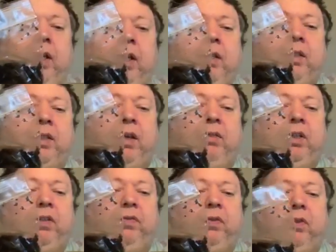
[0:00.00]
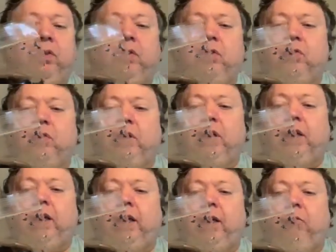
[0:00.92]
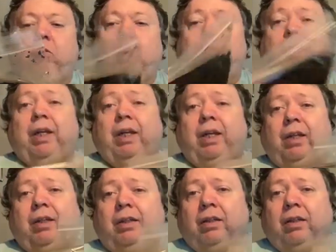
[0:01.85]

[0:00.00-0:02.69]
71st Street and rum cake.